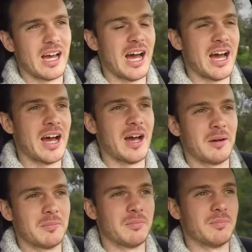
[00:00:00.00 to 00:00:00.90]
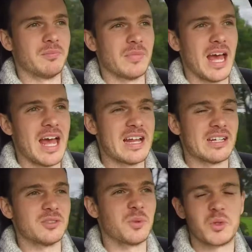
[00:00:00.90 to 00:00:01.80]
Um,
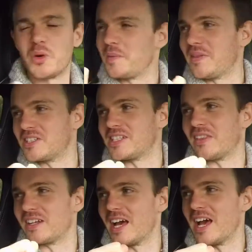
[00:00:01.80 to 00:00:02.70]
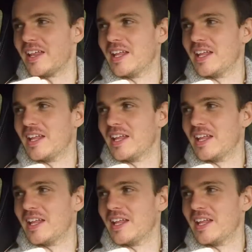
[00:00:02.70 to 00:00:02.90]
and we were talking about this the other day.